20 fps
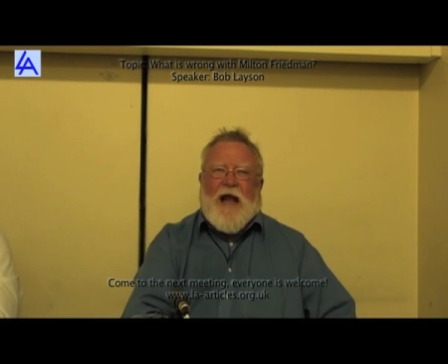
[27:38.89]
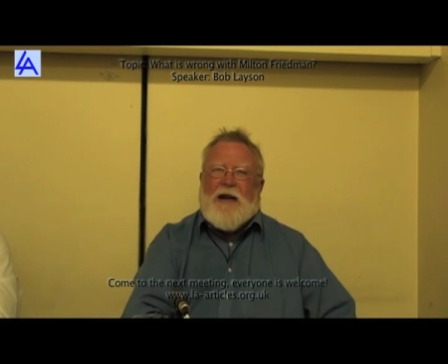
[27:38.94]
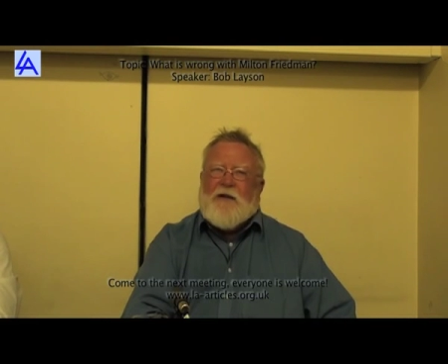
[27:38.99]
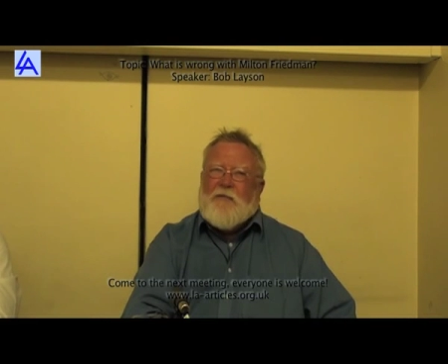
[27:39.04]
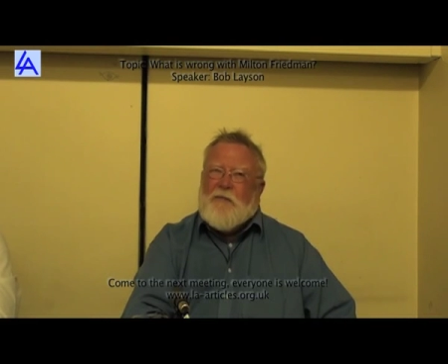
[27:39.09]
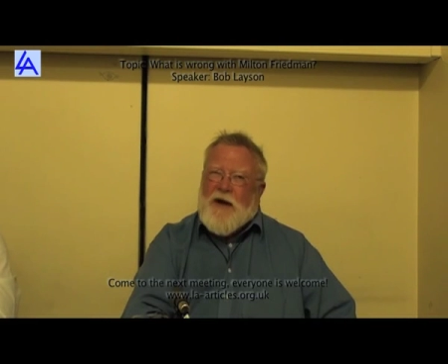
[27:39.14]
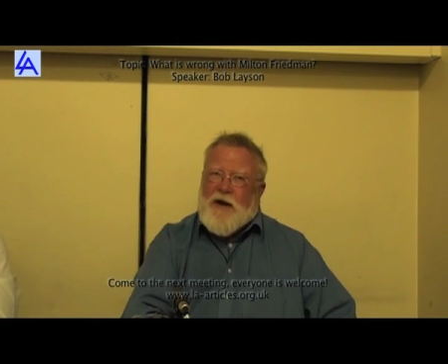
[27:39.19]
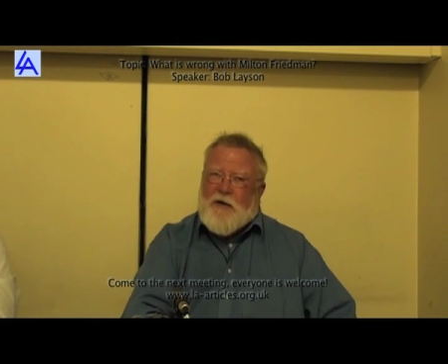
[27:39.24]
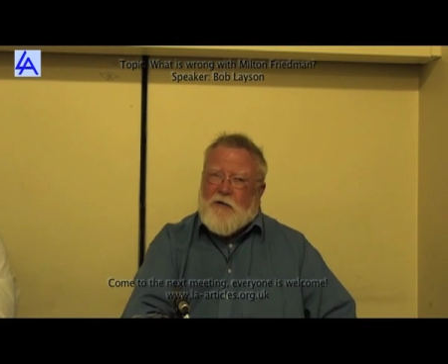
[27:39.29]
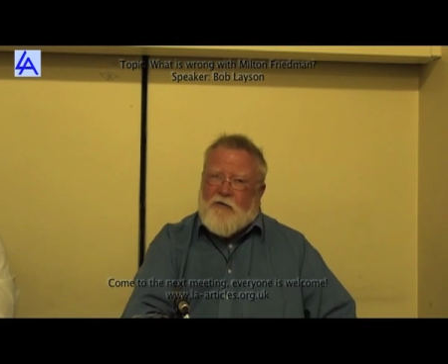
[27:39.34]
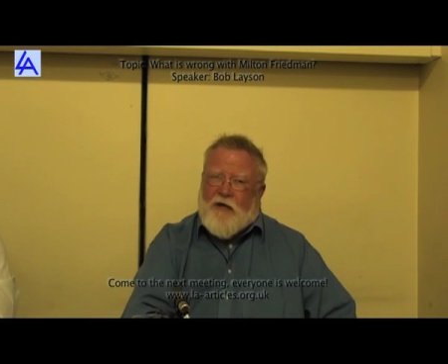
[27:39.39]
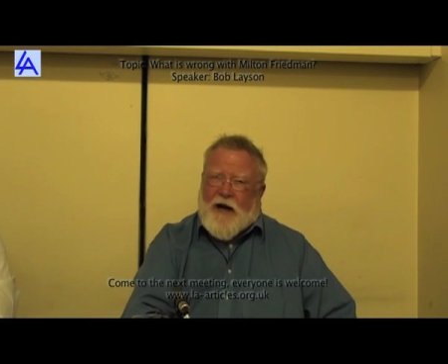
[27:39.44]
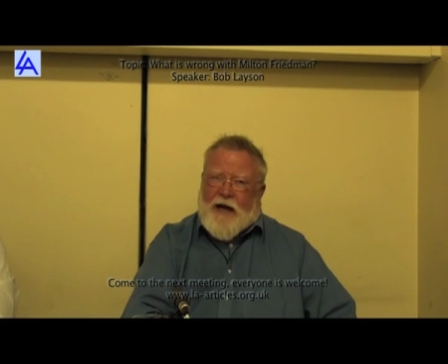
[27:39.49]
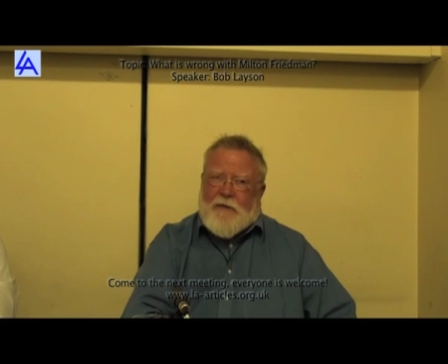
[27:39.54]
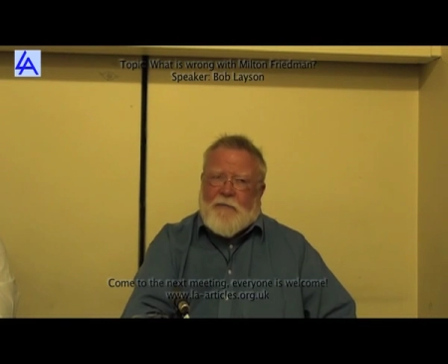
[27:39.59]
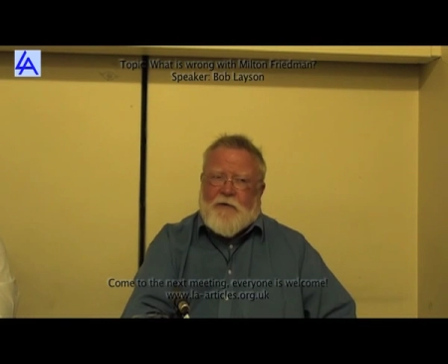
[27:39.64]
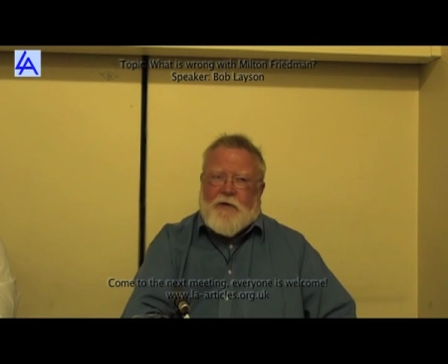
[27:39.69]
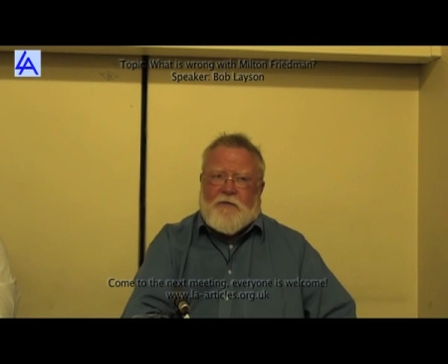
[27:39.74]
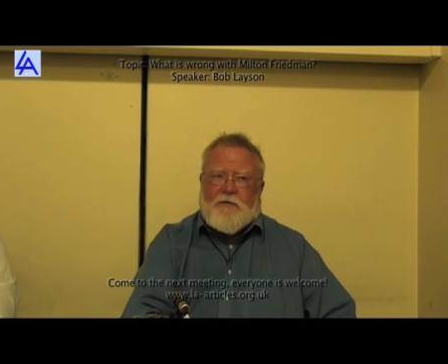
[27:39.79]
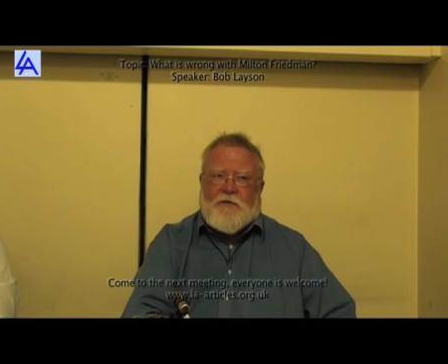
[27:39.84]
at a penal
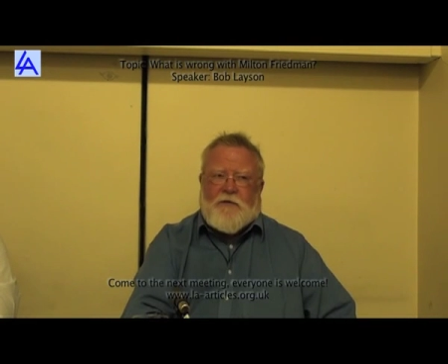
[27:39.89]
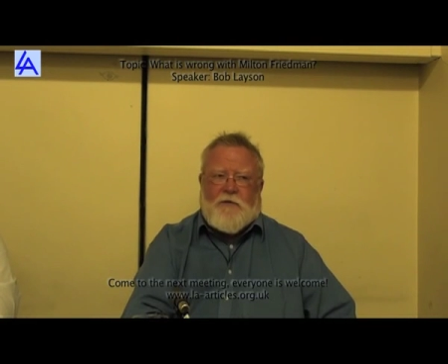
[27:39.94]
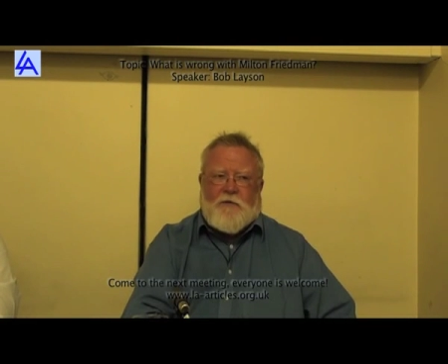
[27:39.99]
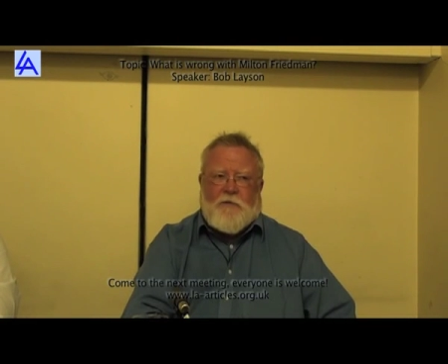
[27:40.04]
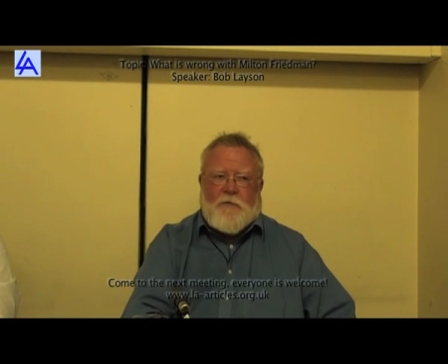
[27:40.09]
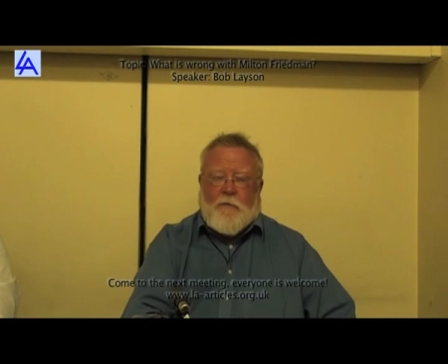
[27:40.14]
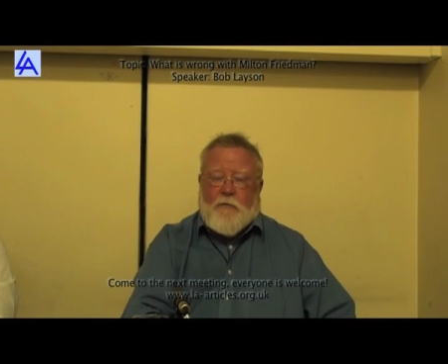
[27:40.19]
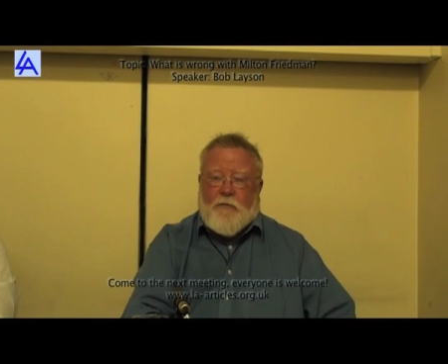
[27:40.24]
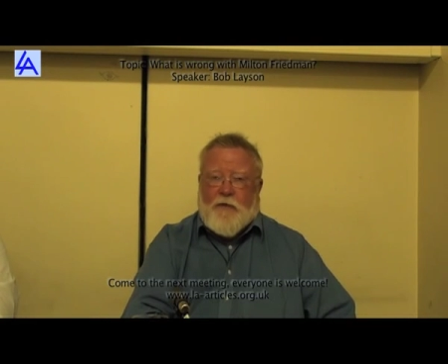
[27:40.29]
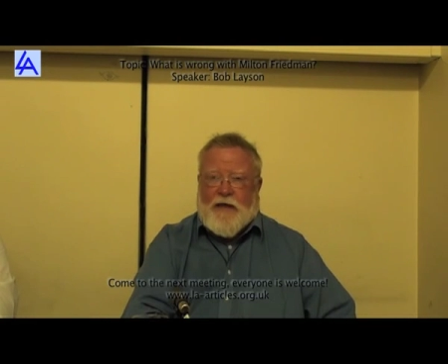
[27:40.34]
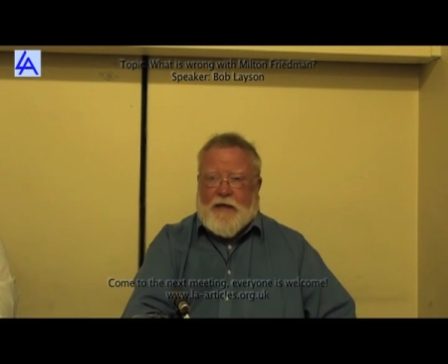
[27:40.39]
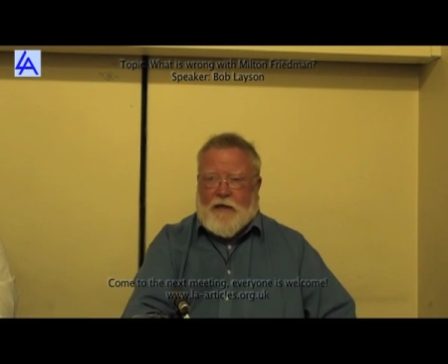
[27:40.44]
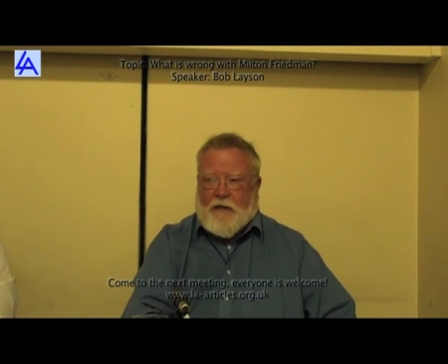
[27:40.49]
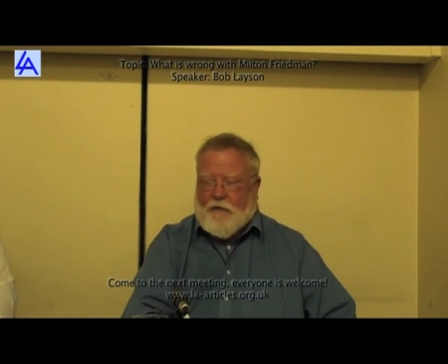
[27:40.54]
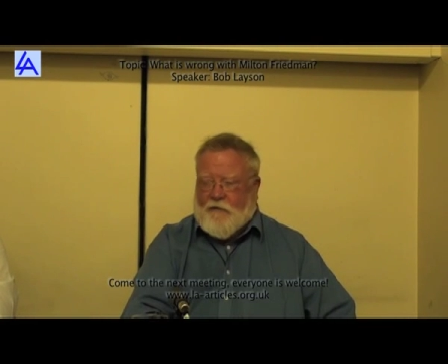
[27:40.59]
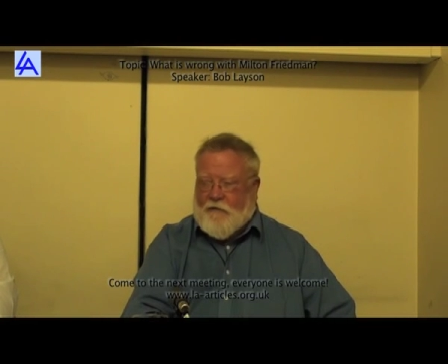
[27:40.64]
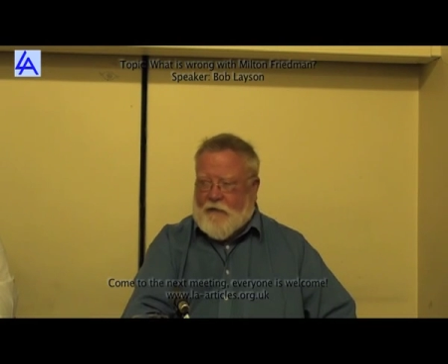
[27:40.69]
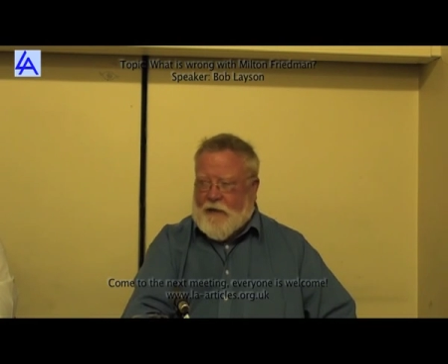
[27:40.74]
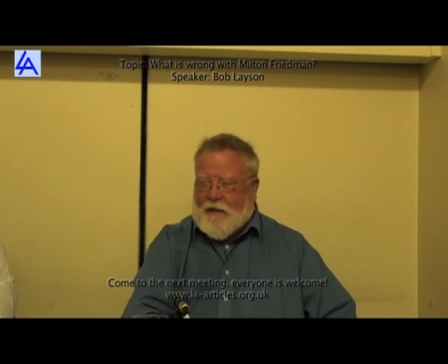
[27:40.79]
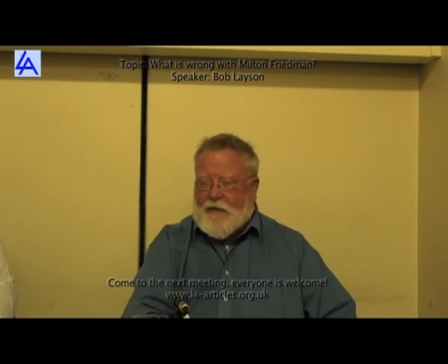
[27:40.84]
rate, but not too
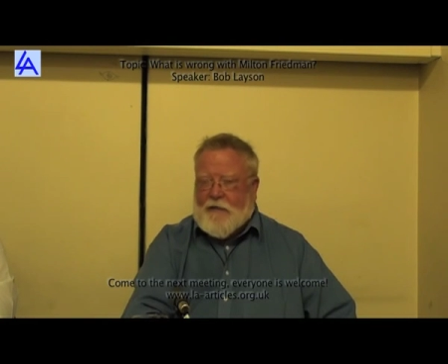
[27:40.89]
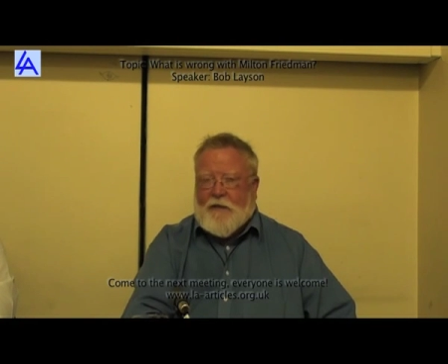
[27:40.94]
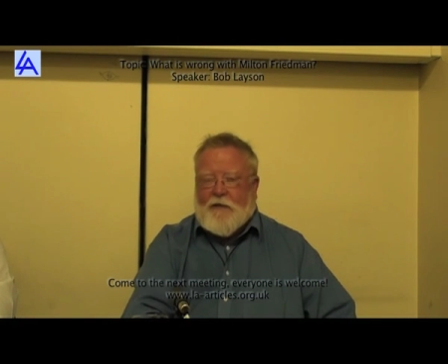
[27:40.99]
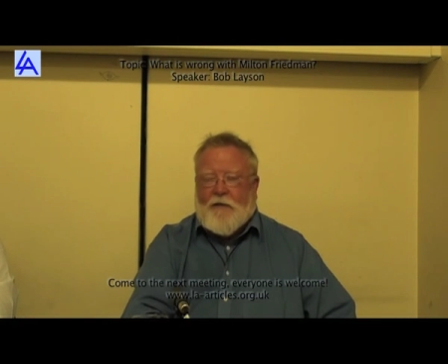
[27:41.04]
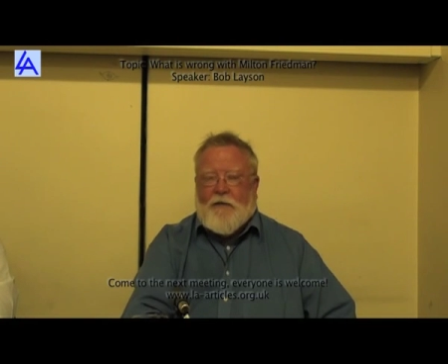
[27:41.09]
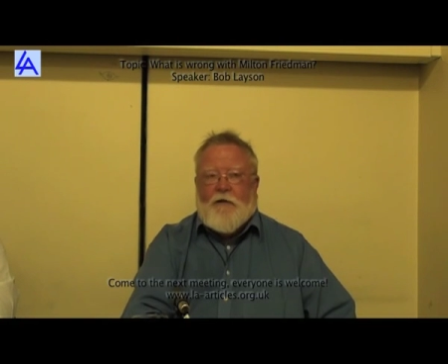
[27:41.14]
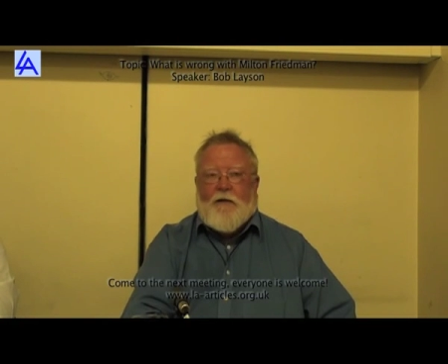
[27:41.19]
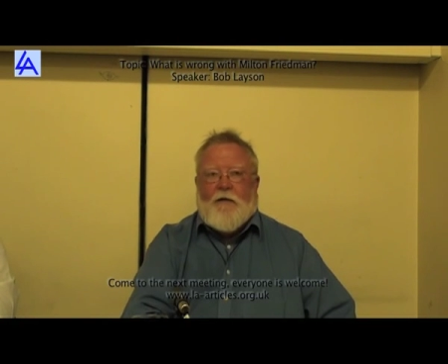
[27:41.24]
penal a rate.